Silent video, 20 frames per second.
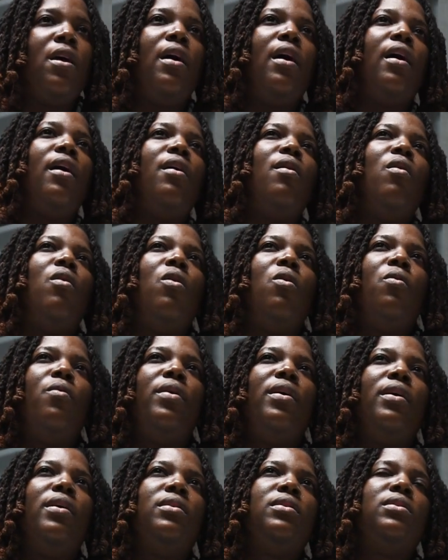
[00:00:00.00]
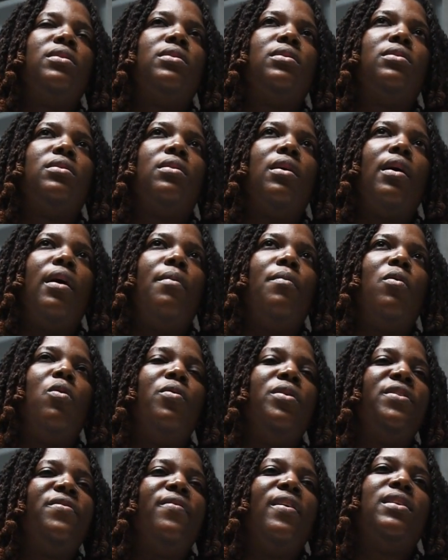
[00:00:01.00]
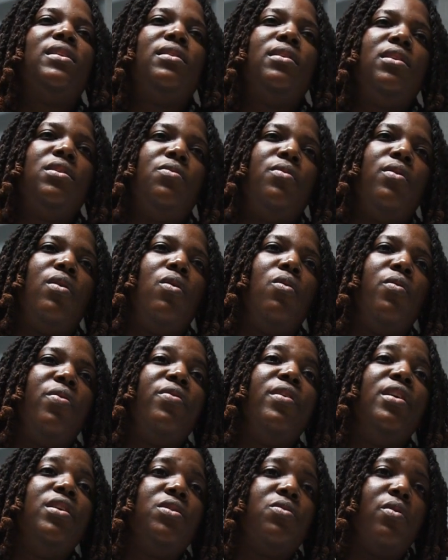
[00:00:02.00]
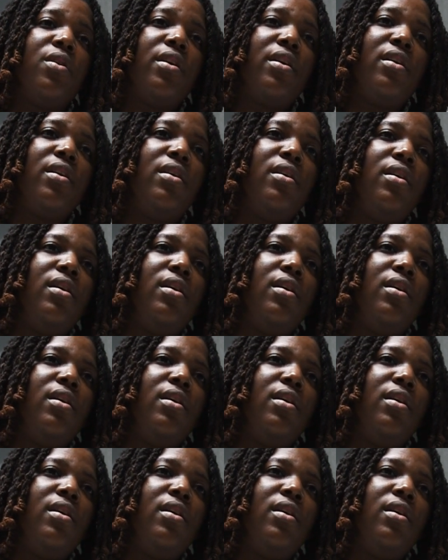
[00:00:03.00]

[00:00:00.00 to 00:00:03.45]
I'm always fascinated with how things work.